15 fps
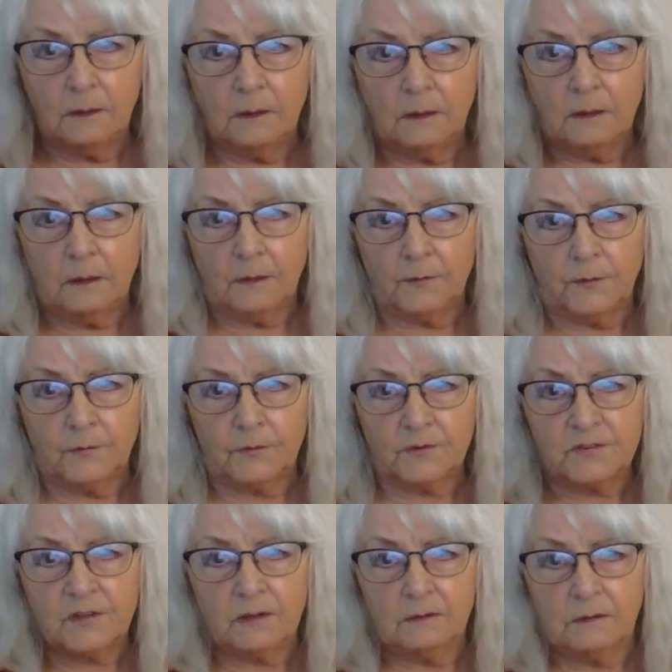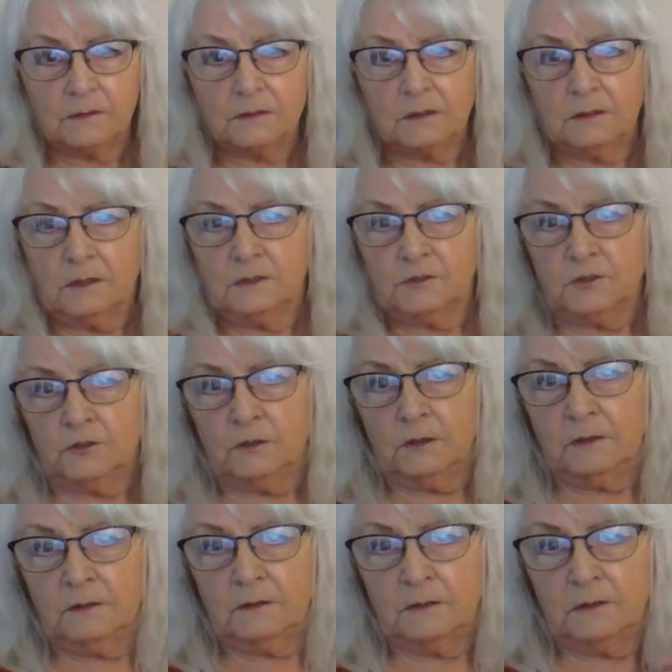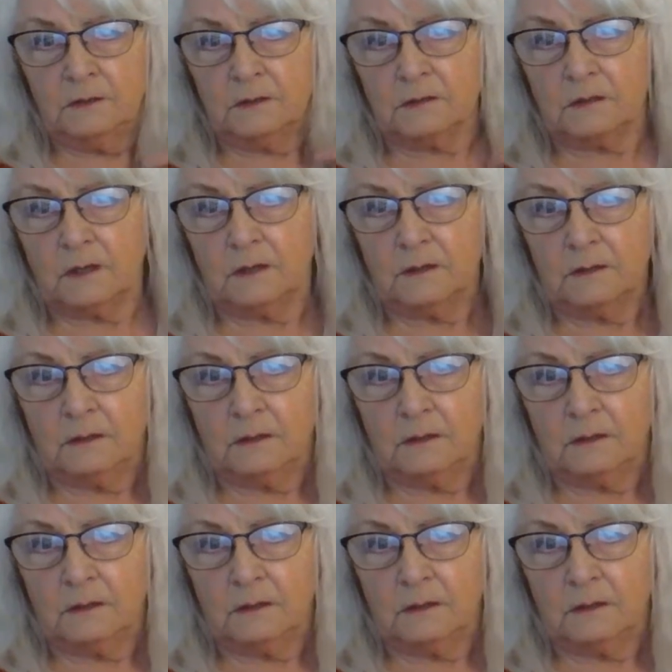Although this side looks a lot shorter than this side.